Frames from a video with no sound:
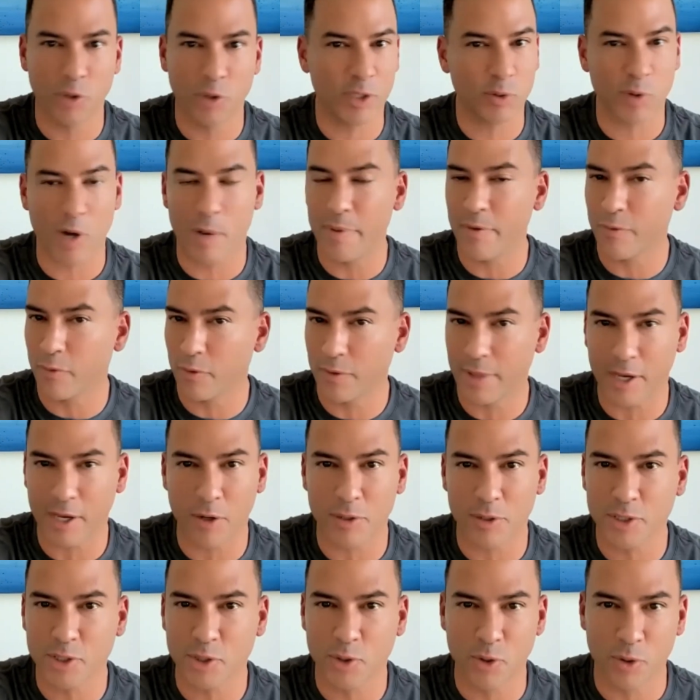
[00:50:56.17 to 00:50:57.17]
as well before they go
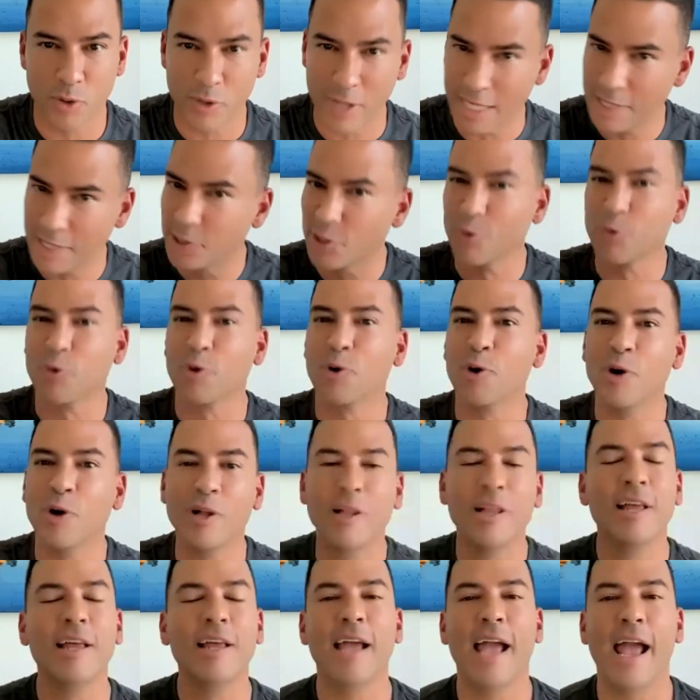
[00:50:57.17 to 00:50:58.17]
to school. That's the
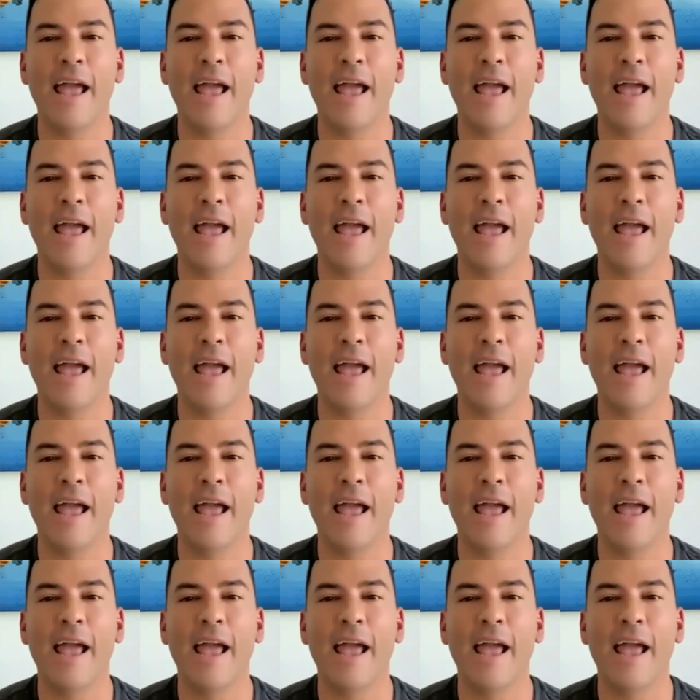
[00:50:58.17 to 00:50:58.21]
rule.